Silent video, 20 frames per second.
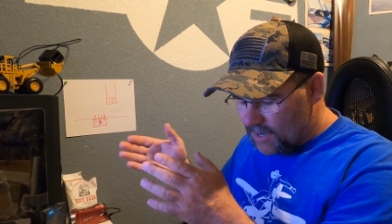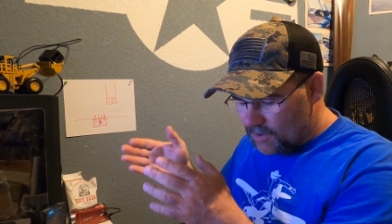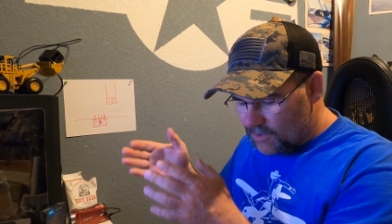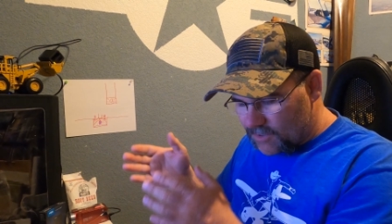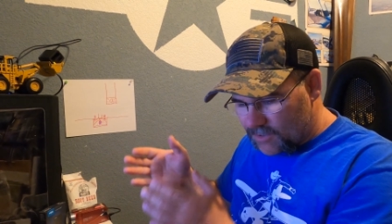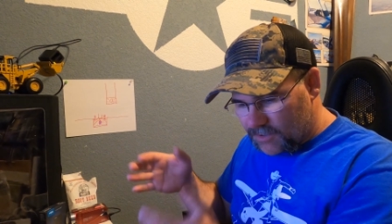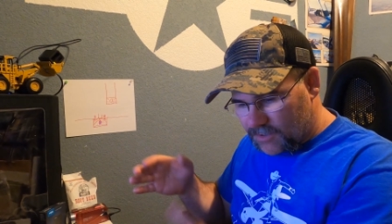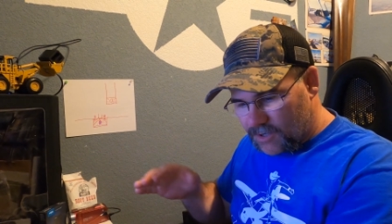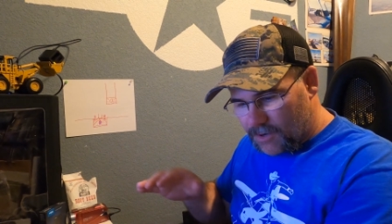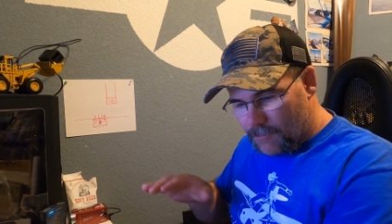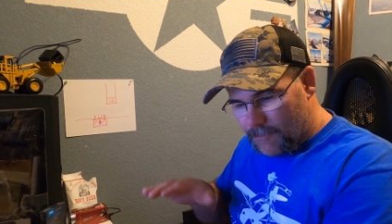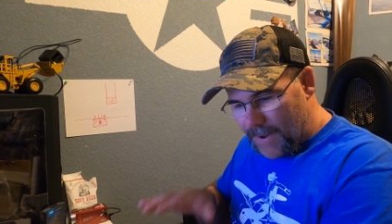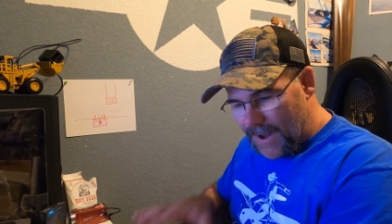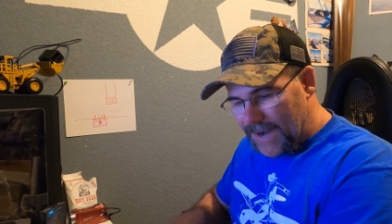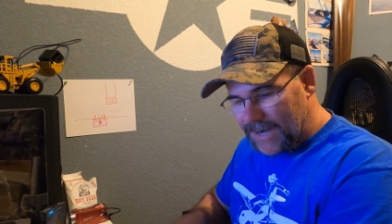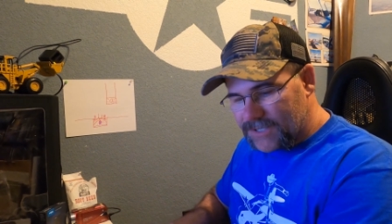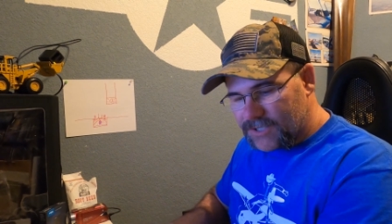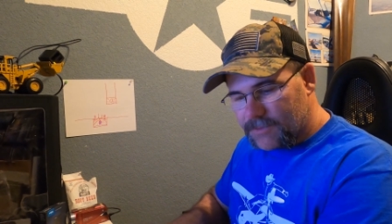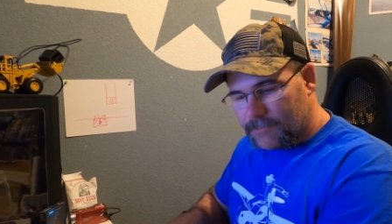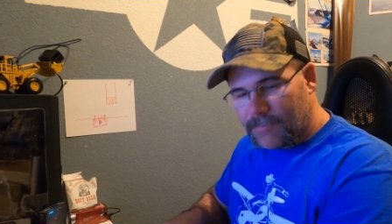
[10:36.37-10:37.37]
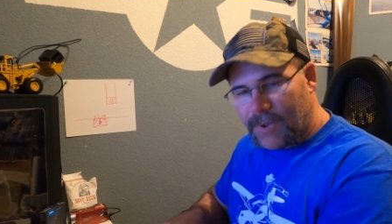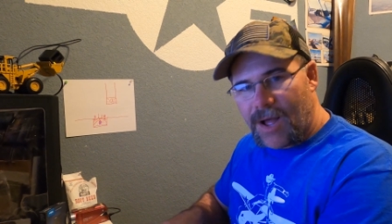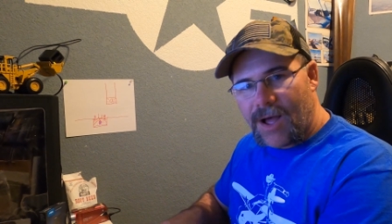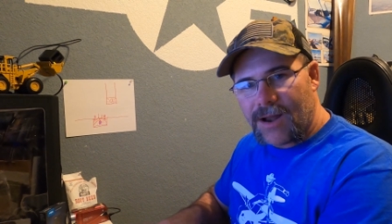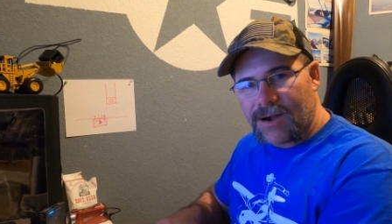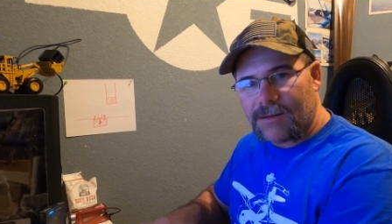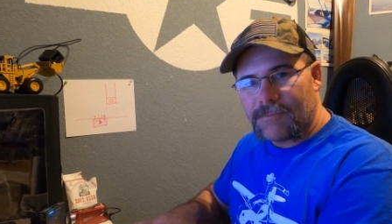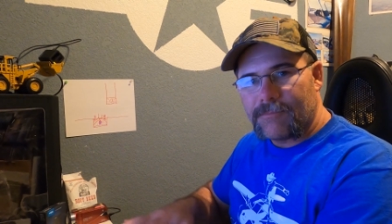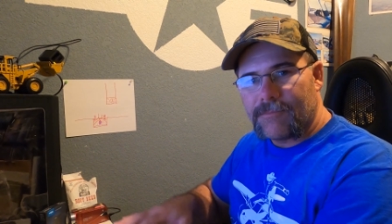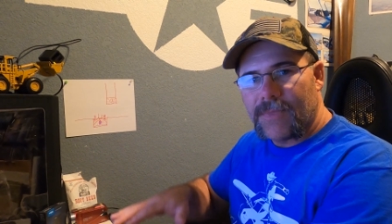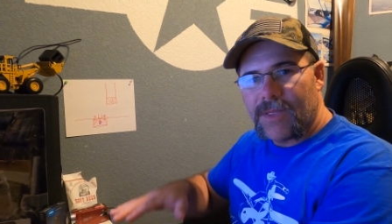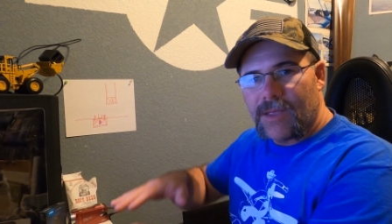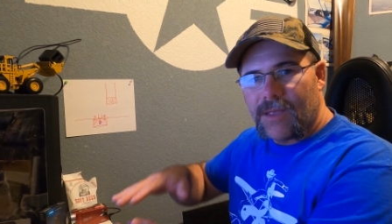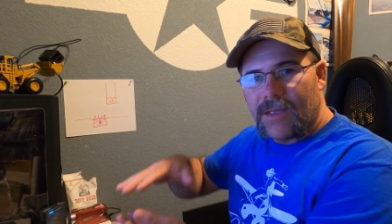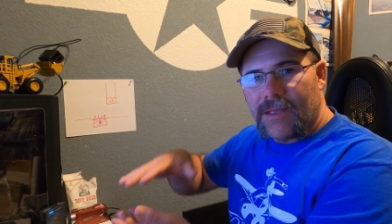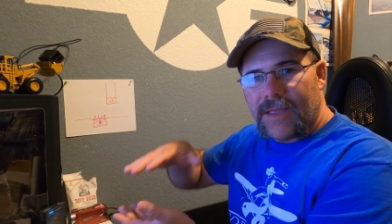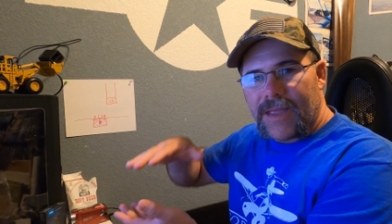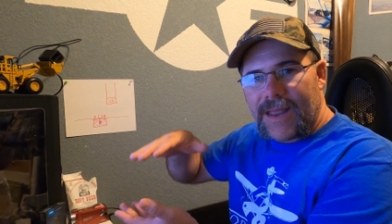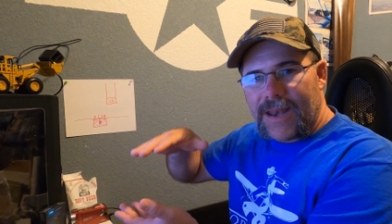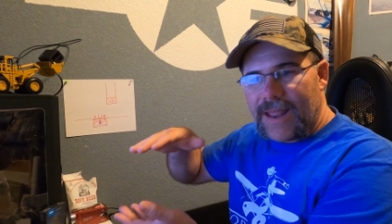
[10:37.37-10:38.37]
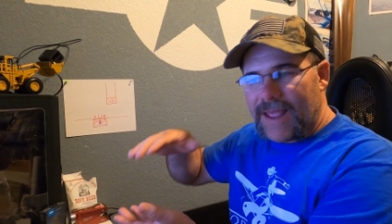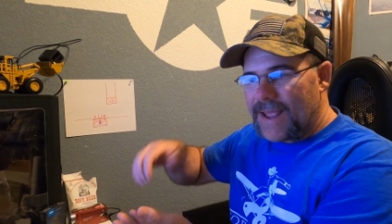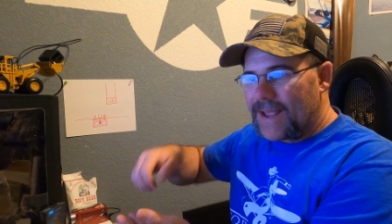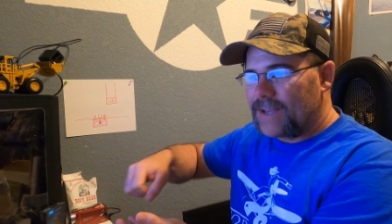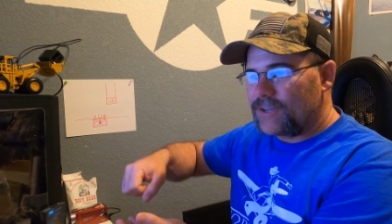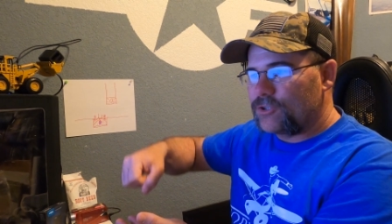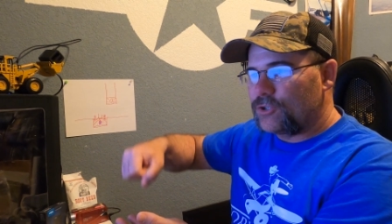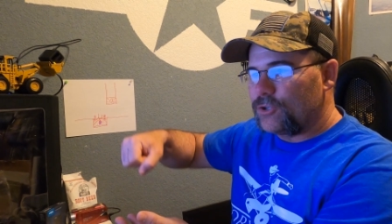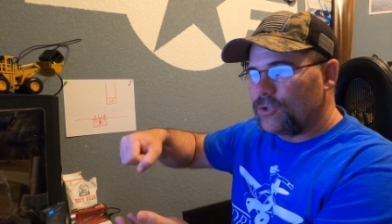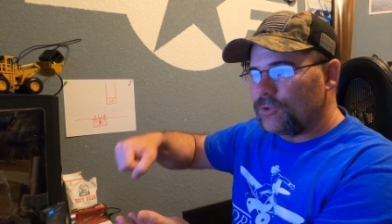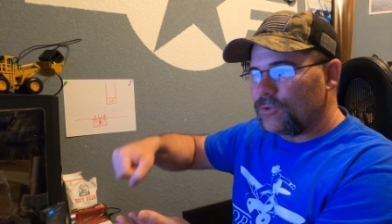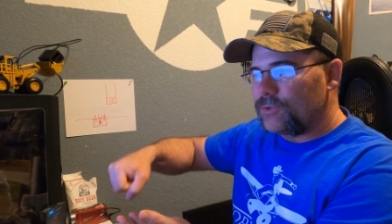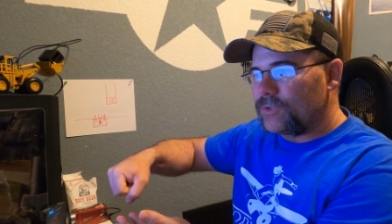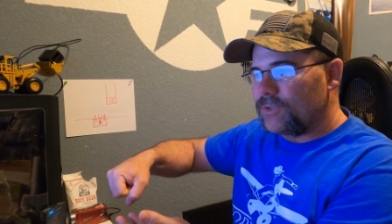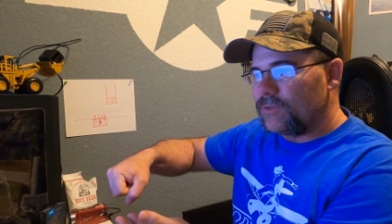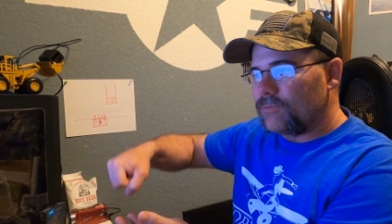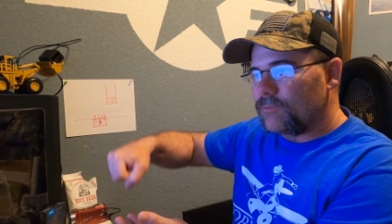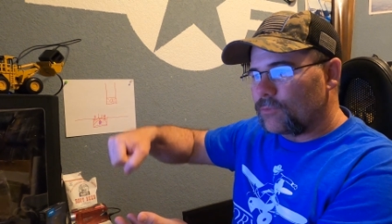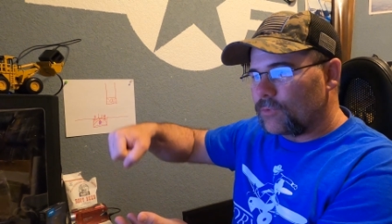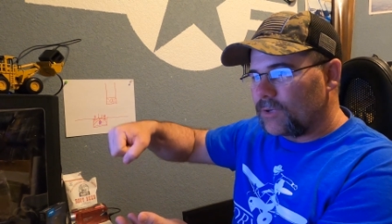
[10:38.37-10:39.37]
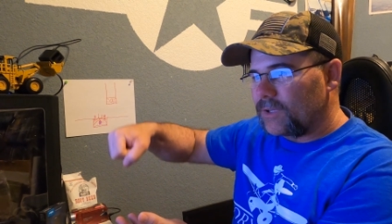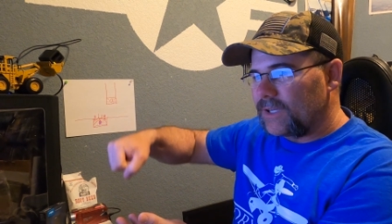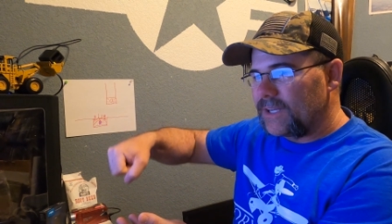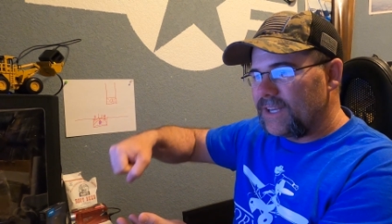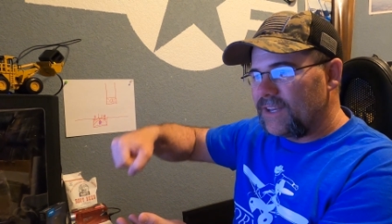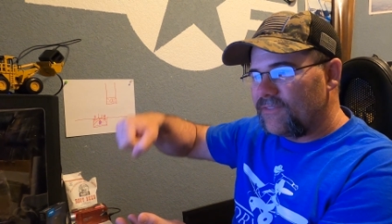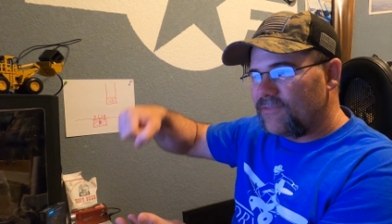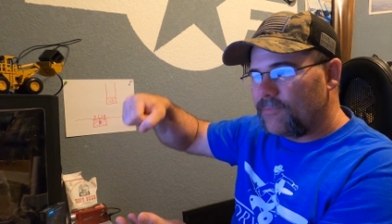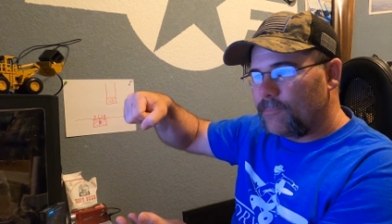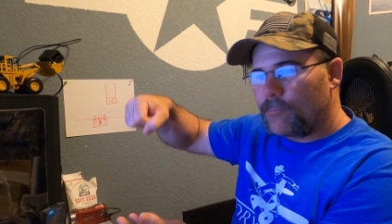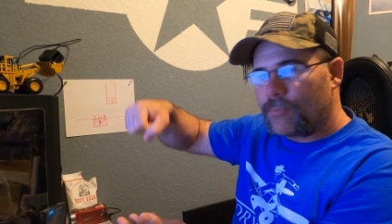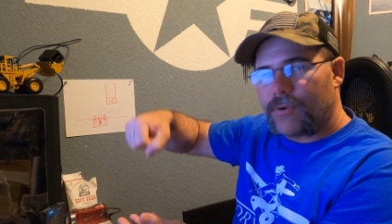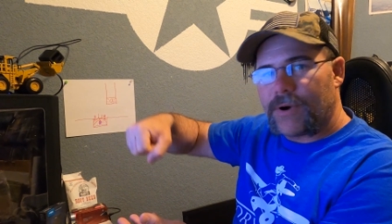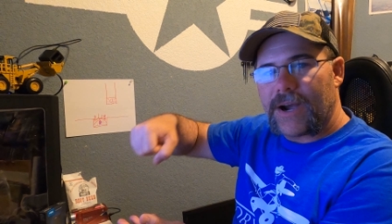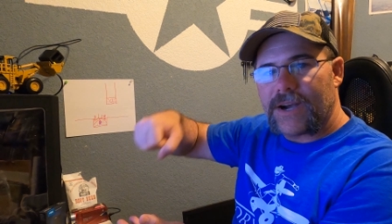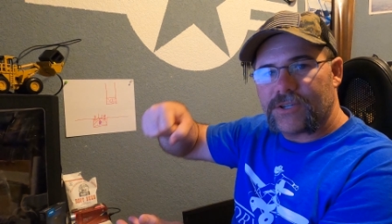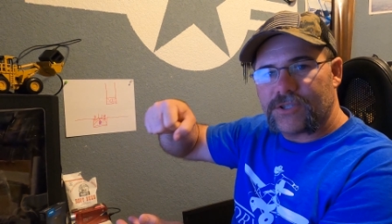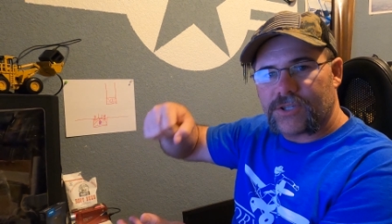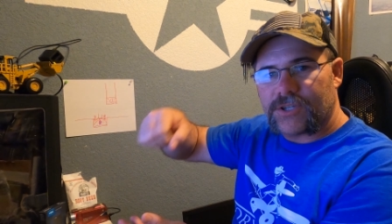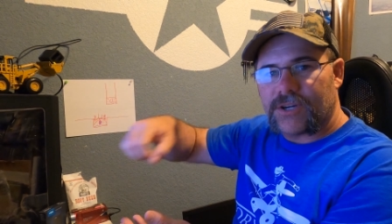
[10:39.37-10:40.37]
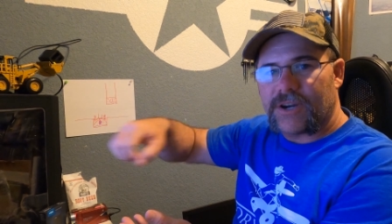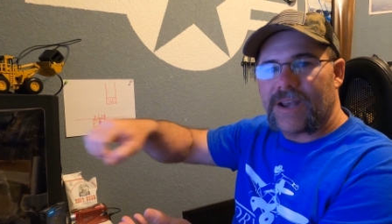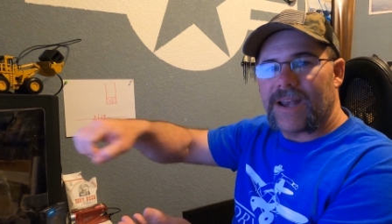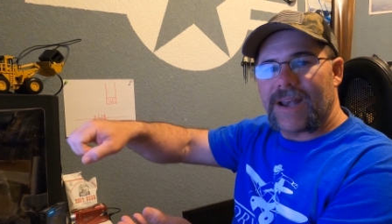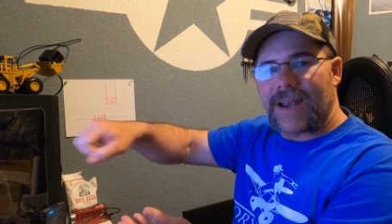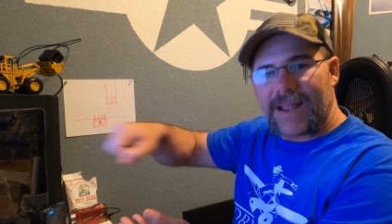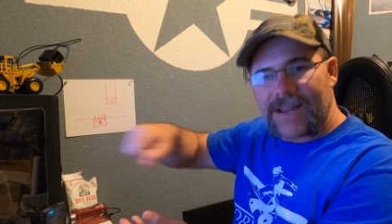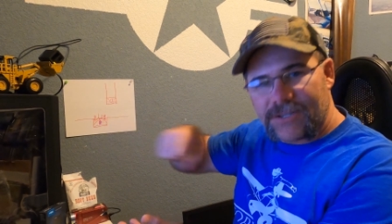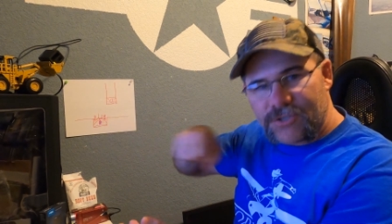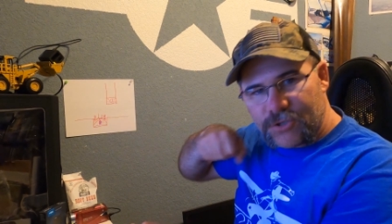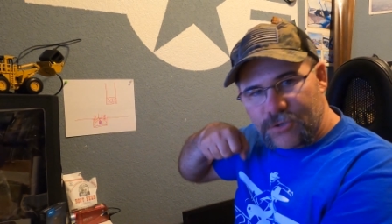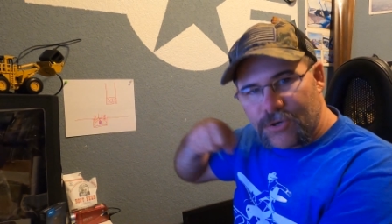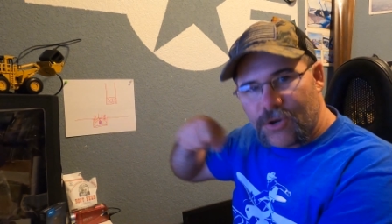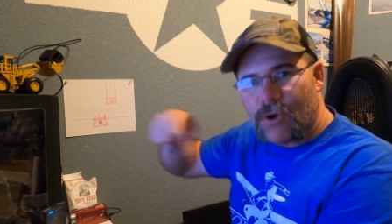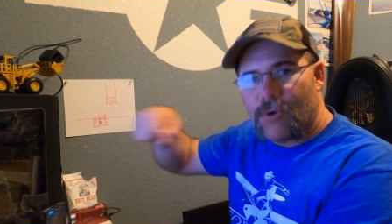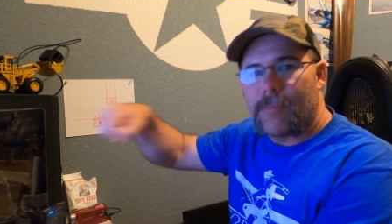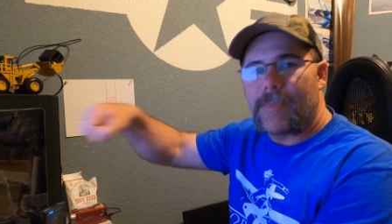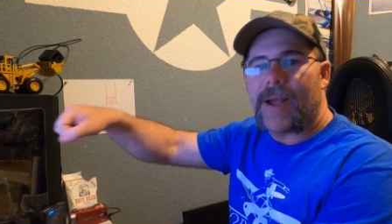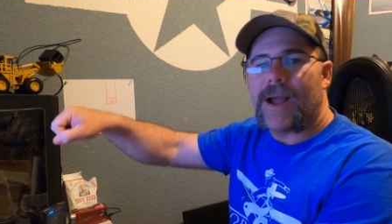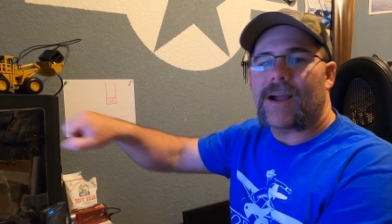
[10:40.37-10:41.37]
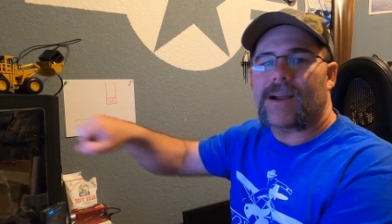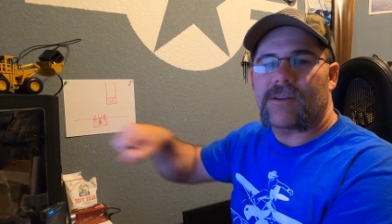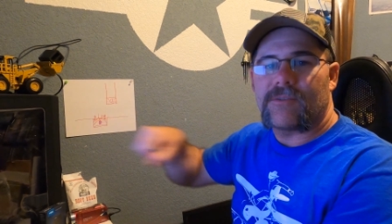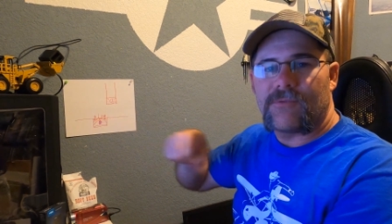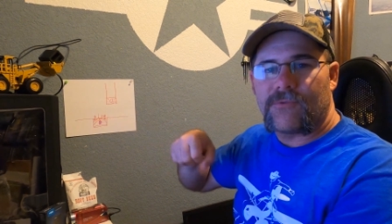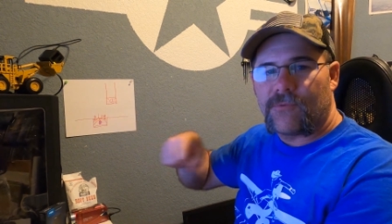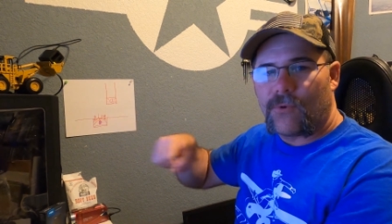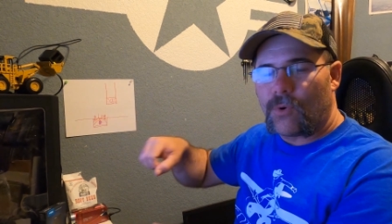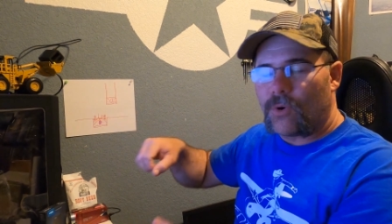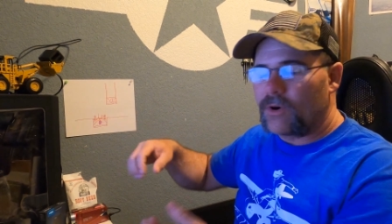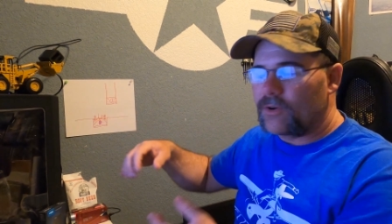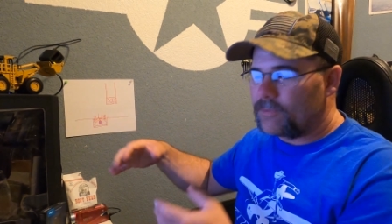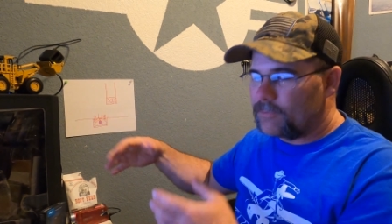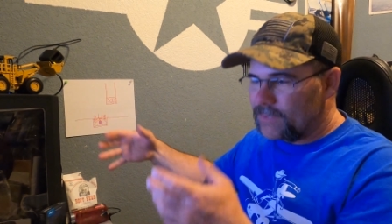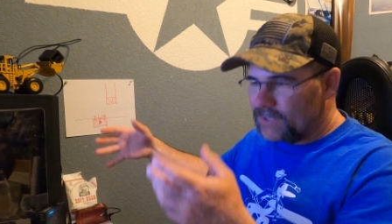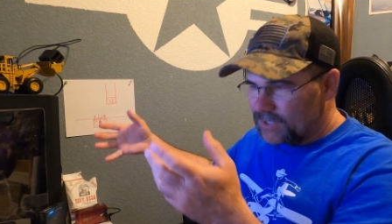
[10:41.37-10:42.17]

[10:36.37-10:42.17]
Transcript: and it compacts the bottom. And as you relieve pressure and as you go back and forth,